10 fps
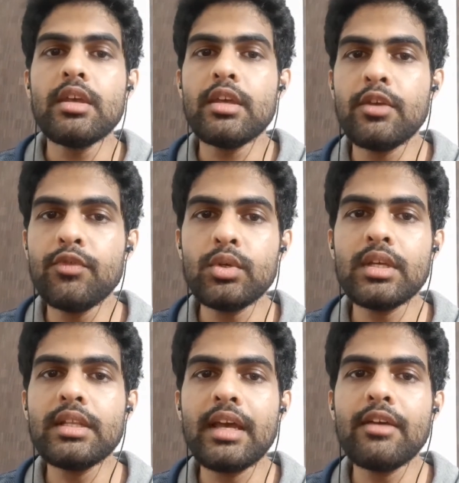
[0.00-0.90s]
If you
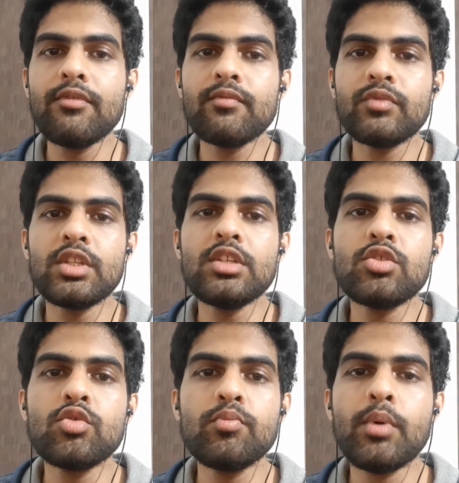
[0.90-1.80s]
can have these
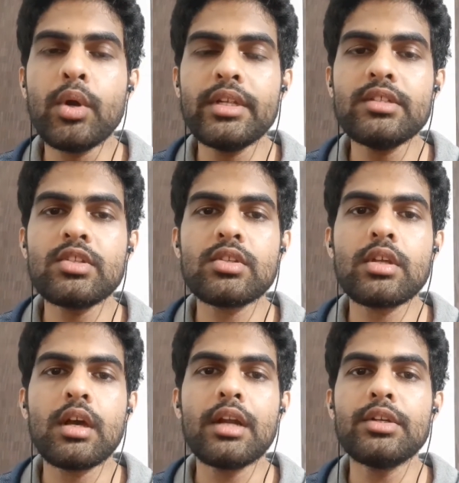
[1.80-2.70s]
2
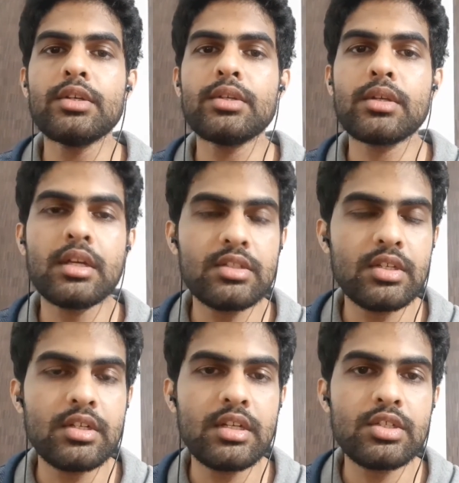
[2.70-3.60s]
points under
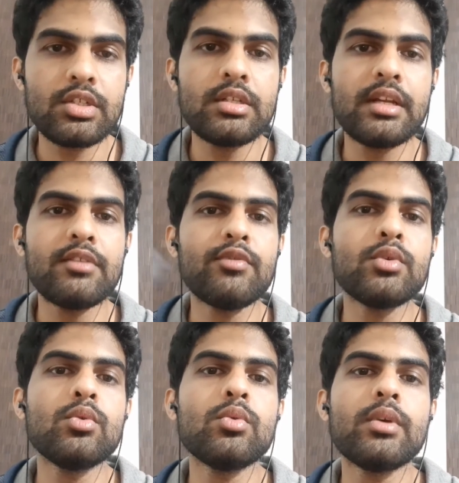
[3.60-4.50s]
consideration, and if
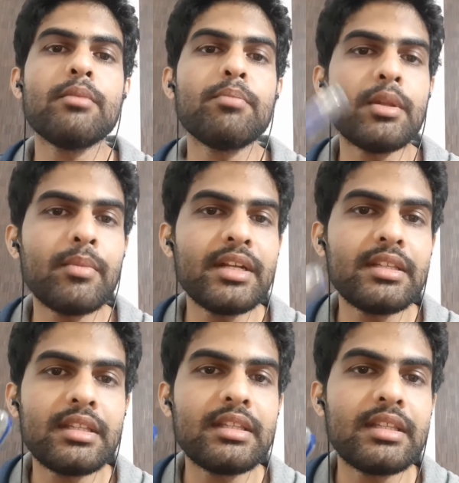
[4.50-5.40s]
you
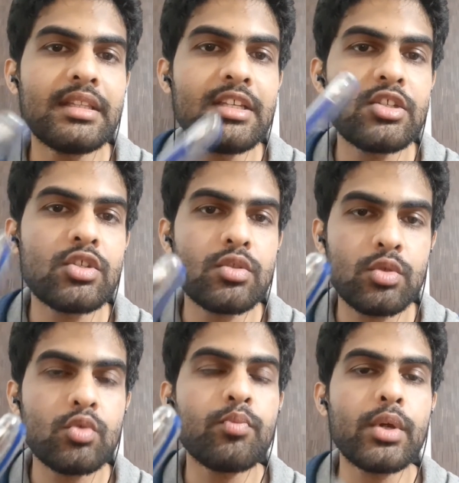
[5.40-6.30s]
implement these
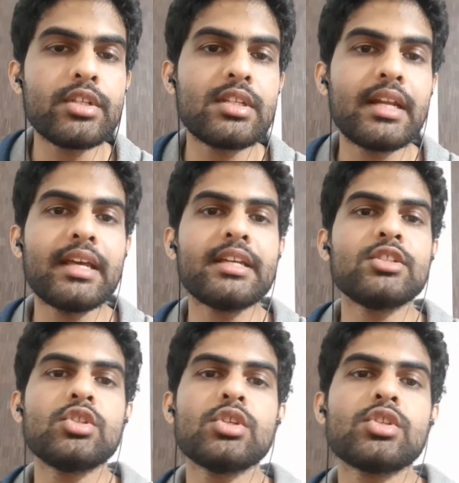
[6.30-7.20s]
2 points that I
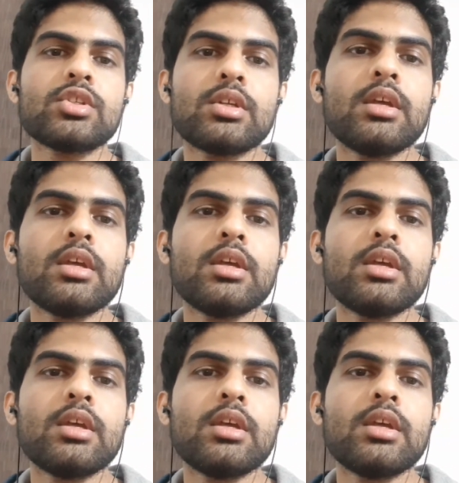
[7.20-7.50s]
just